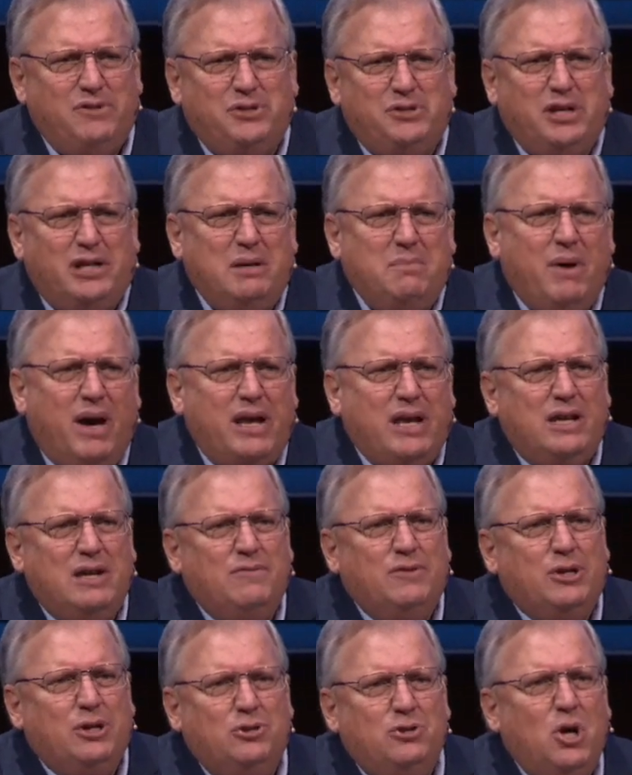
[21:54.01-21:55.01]
Does anybody
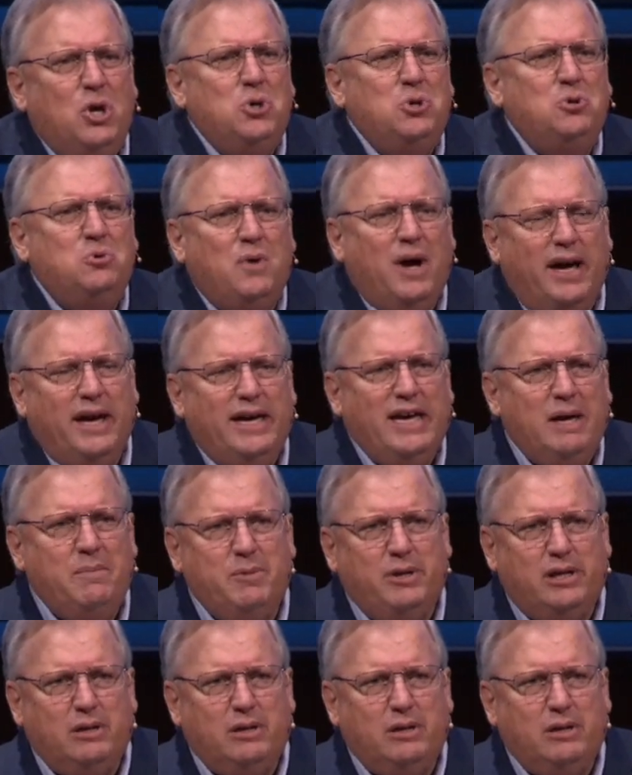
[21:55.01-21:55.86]
even know who I am